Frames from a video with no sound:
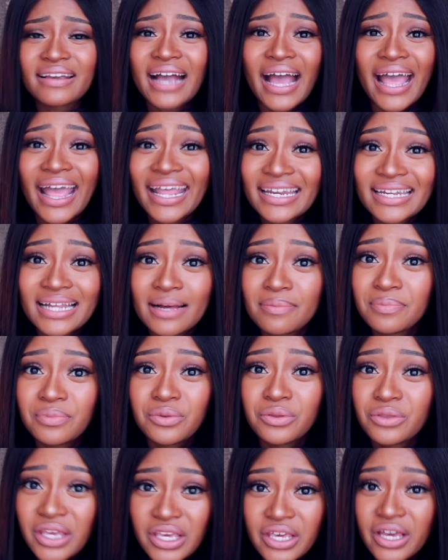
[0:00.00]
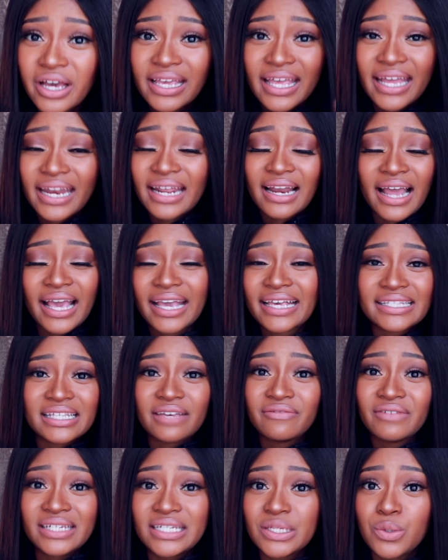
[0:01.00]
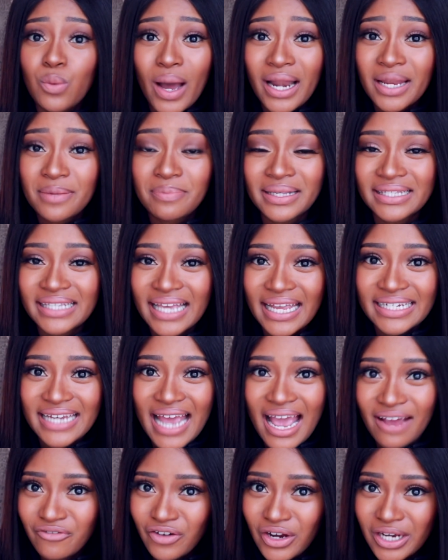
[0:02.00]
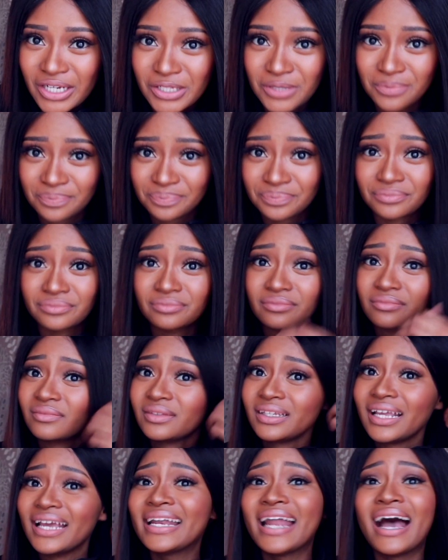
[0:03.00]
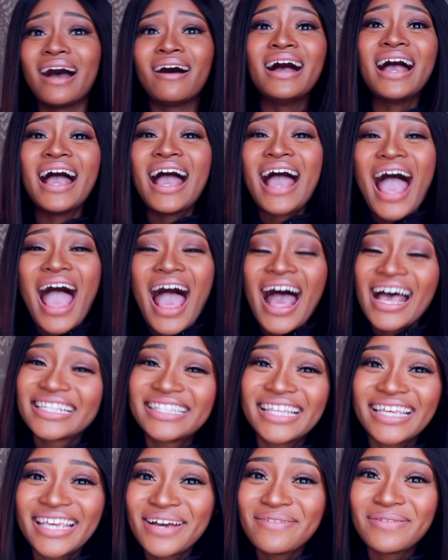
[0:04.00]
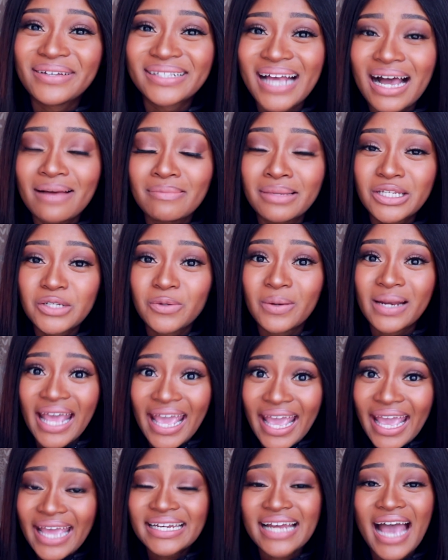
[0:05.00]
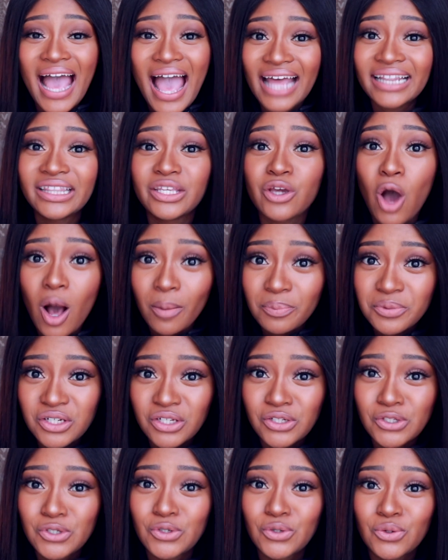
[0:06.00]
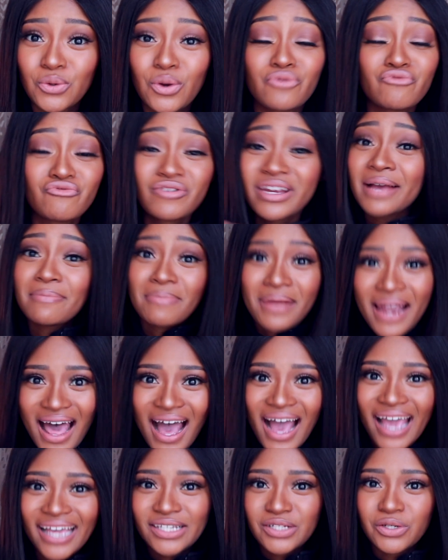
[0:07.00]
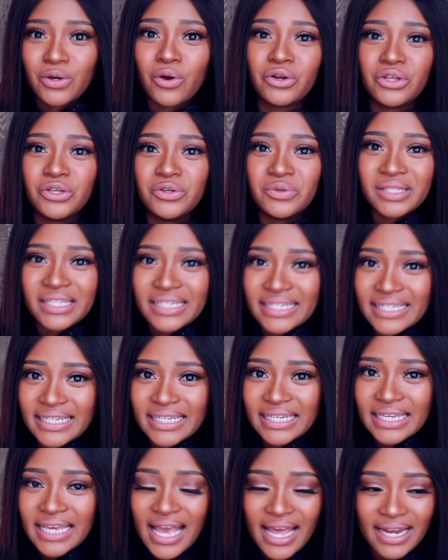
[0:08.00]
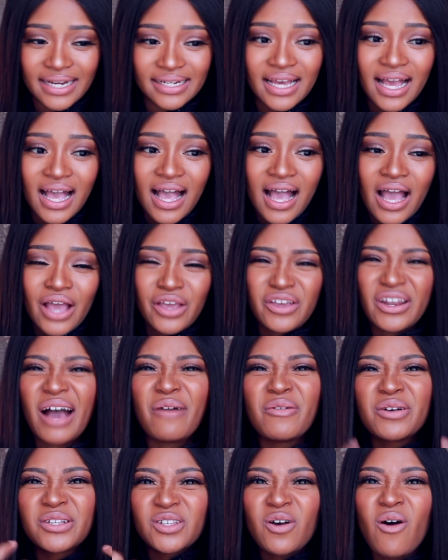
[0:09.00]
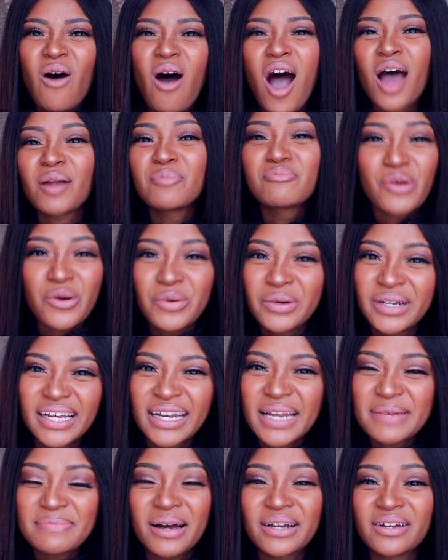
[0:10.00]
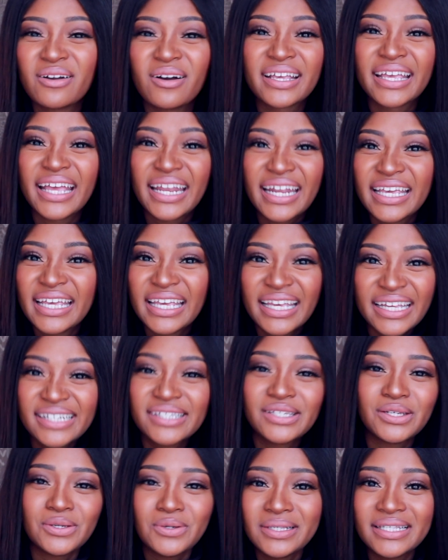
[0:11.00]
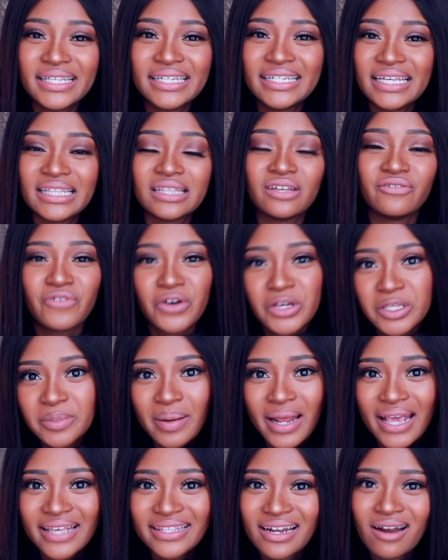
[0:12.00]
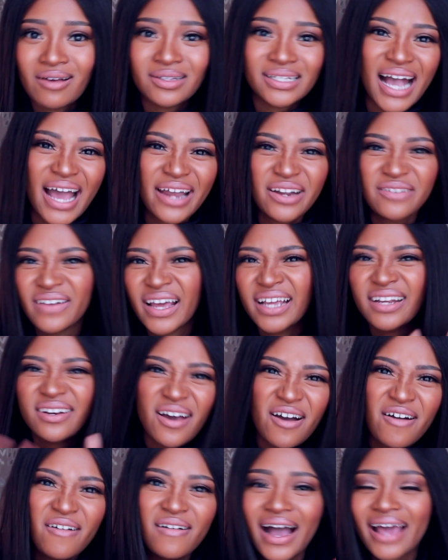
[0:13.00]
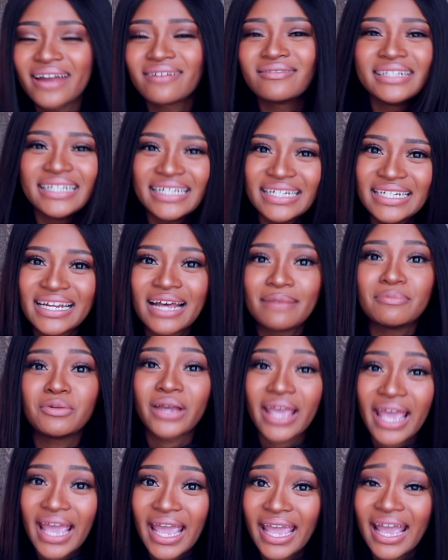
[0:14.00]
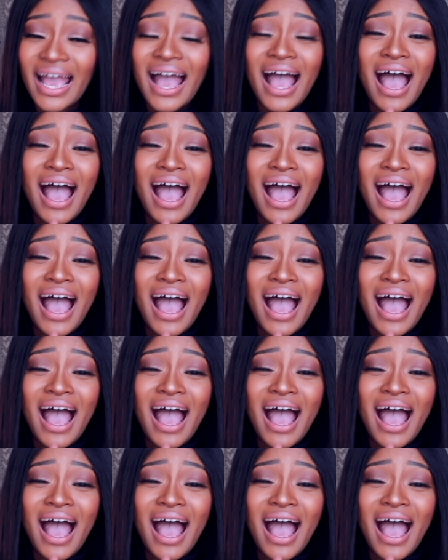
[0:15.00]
I ended up the year getting like a 71% average. Now, as the year was coming to an end, I had the option to reapply to go to UCT, and I was so heartbroken about not getting into UCT in the first place that I was kind of like, no, I don't need it, I'm okay,